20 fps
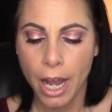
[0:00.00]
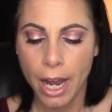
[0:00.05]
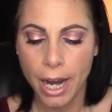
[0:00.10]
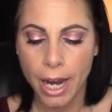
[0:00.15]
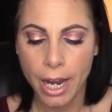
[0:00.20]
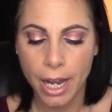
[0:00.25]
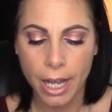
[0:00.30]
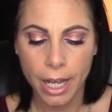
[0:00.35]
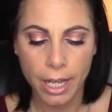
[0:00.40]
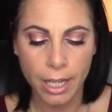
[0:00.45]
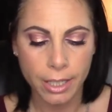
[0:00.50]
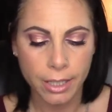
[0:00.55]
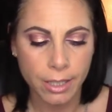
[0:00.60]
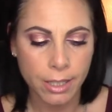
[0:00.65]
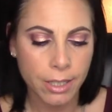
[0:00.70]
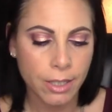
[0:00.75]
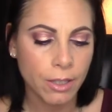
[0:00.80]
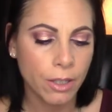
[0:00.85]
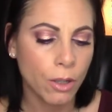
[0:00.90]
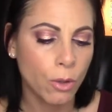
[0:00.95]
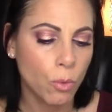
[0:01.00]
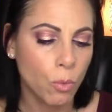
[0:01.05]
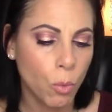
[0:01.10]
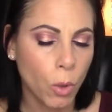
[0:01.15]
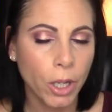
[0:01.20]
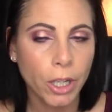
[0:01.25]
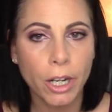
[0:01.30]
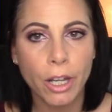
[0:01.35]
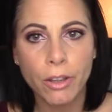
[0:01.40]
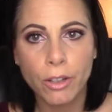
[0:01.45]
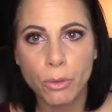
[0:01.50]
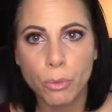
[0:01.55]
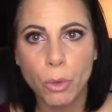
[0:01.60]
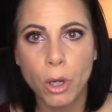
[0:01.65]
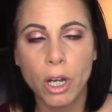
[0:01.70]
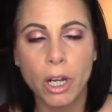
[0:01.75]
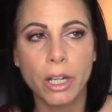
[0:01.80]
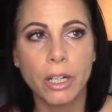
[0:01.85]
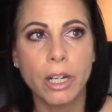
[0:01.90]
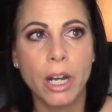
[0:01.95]
And one other
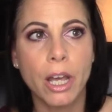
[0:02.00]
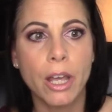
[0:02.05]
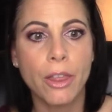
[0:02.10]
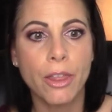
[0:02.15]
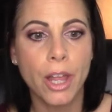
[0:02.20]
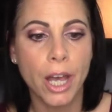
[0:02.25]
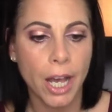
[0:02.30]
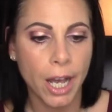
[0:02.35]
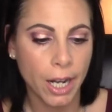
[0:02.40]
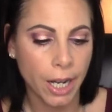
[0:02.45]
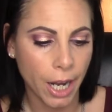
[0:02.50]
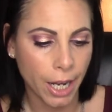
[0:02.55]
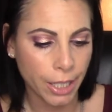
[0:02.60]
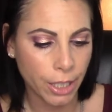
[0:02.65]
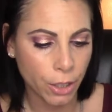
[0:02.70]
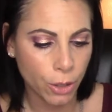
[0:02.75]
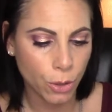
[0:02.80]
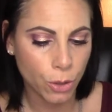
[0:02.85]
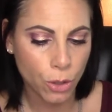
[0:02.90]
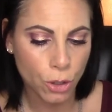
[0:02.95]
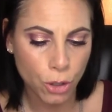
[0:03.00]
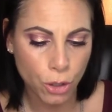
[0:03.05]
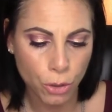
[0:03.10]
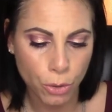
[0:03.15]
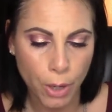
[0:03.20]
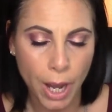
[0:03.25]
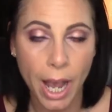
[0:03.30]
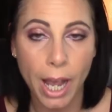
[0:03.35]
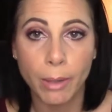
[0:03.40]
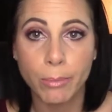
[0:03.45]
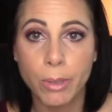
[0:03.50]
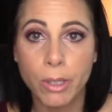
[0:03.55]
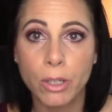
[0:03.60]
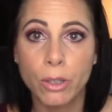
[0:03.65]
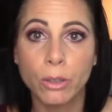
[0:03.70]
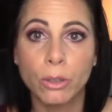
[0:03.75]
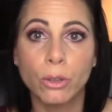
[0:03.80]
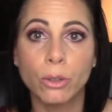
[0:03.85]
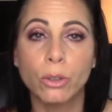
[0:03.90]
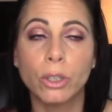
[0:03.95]
one that I used to
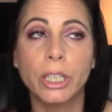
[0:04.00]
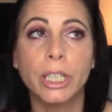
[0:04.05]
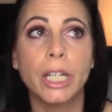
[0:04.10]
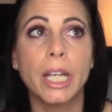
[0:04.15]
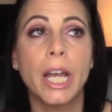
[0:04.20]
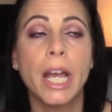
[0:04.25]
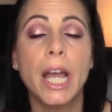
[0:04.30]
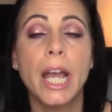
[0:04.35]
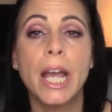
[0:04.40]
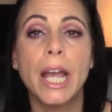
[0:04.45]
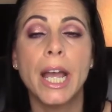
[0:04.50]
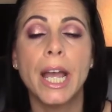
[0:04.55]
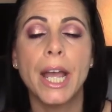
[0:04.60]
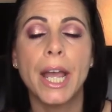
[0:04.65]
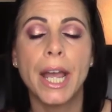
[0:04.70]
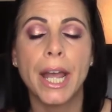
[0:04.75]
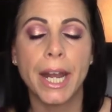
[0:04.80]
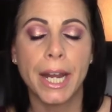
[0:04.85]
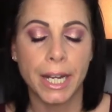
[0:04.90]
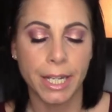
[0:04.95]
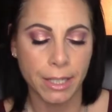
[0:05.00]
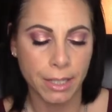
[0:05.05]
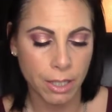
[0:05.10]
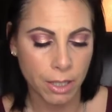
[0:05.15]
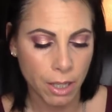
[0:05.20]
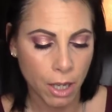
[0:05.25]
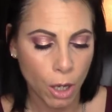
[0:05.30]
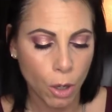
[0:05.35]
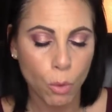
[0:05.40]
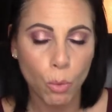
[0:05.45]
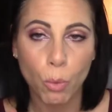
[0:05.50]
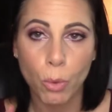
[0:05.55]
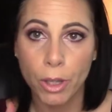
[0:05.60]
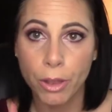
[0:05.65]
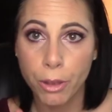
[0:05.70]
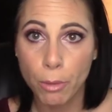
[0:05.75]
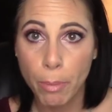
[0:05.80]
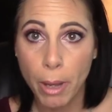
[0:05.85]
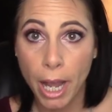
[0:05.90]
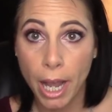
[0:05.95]
absolutely hate
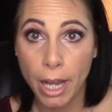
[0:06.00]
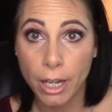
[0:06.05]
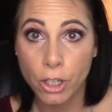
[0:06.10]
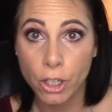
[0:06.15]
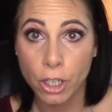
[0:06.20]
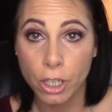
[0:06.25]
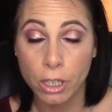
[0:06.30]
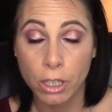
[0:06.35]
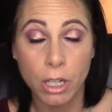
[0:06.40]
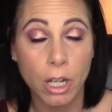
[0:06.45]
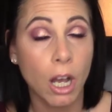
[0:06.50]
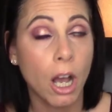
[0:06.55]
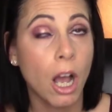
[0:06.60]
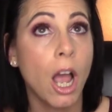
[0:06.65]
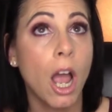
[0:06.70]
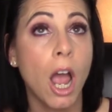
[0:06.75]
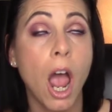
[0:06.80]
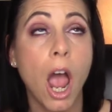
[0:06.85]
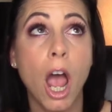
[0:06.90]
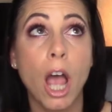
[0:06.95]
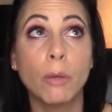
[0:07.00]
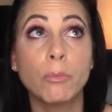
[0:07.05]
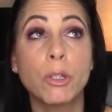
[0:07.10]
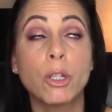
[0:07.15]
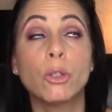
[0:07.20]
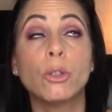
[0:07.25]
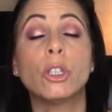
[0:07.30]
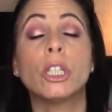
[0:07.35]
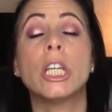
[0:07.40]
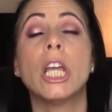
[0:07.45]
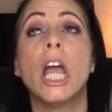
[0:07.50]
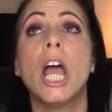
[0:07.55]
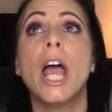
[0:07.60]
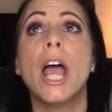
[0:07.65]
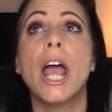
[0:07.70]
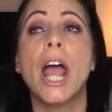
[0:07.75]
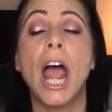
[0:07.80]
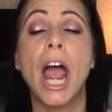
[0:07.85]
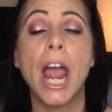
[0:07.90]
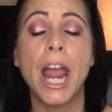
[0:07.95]
with a passion, absolutely
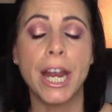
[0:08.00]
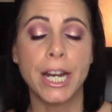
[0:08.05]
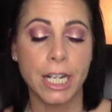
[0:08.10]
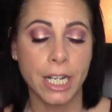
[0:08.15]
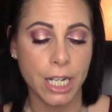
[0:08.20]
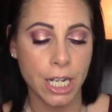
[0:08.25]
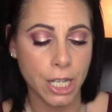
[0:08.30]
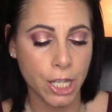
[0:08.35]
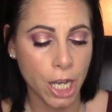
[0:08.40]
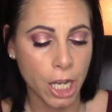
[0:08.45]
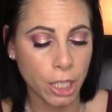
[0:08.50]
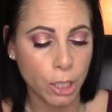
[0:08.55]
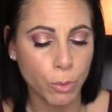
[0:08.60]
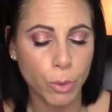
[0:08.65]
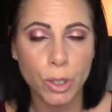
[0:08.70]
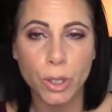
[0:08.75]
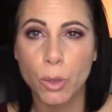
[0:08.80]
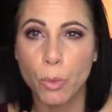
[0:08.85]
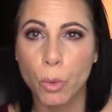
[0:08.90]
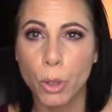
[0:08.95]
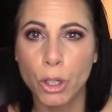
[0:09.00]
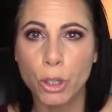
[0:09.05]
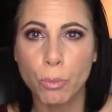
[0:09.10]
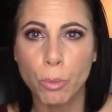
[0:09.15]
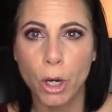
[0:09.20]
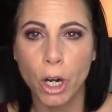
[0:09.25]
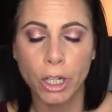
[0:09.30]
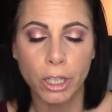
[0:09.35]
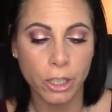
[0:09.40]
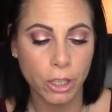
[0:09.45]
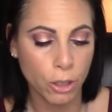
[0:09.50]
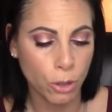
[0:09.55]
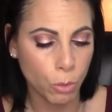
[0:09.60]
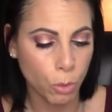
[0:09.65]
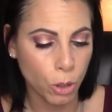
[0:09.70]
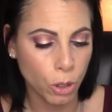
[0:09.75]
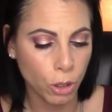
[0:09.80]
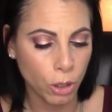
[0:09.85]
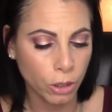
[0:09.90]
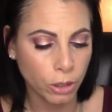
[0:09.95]
hated it, thought it was the worst product in the
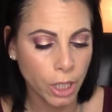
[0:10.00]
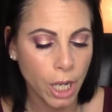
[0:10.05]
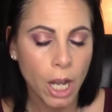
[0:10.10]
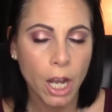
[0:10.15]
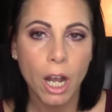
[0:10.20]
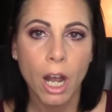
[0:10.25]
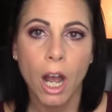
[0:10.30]
world.